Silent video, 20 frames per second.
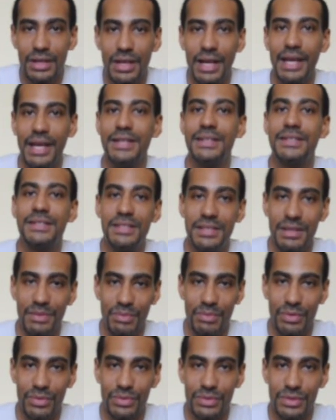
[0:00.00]
and
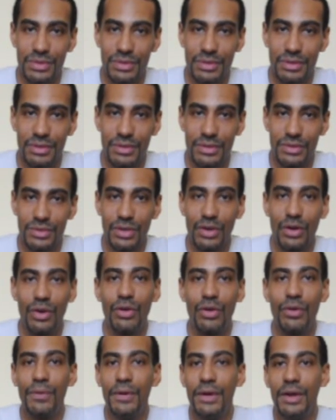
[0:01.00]
symbols.
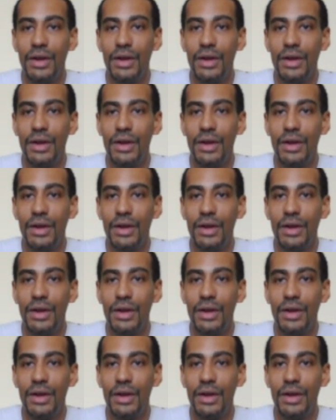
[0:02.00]
So.